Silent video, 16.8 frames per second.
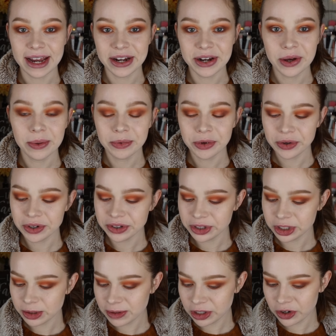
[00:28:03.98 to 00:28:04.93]
I know I'm going a
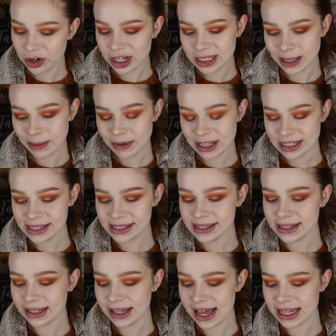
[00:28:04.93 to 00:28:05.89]
little bit crazy, but this
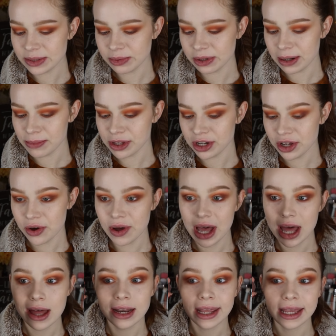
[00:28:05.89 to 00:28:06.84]
is the last one. I'm going to go
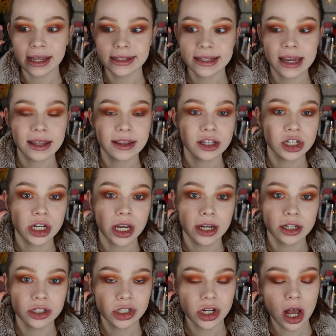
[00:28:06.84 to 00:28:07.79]
ahead and take the
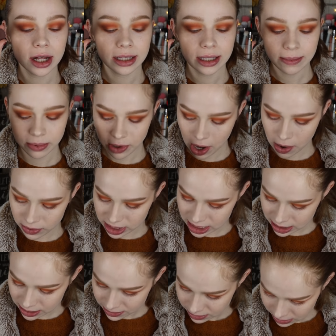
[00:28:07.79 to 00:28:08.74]
shade Chocolate
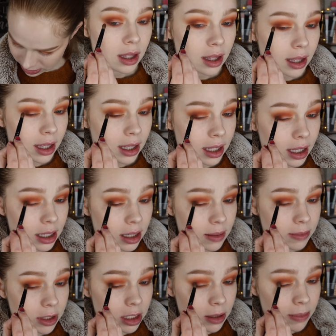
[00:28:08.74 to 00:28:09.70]
Brownie and
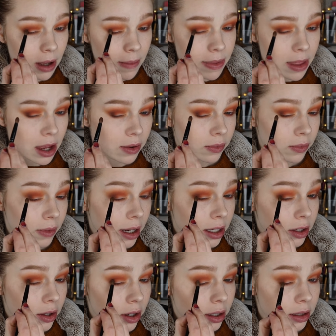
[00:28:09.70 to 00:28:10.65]
I'm gonna pop that
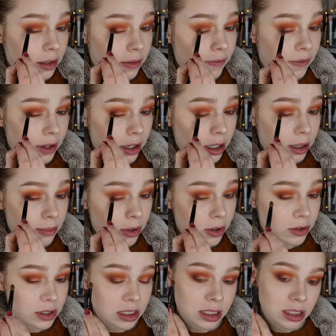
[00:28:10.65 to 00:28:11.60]
right on the very
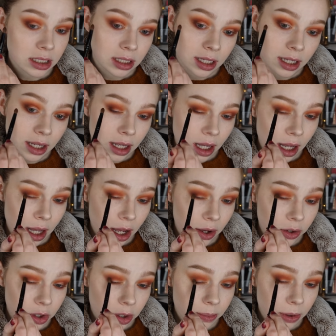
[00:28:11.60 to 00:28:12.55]
most
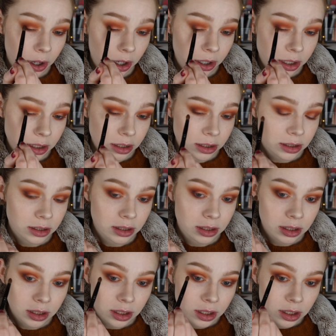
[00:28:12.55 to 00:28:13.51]
outer part
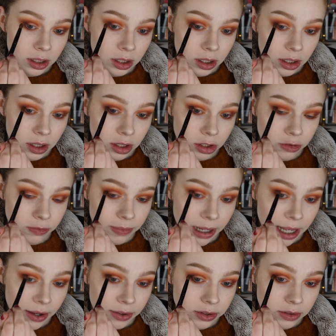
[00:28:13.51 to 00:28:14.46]
of
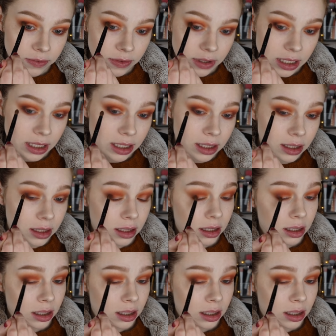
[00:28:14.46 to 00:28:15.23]
my outer V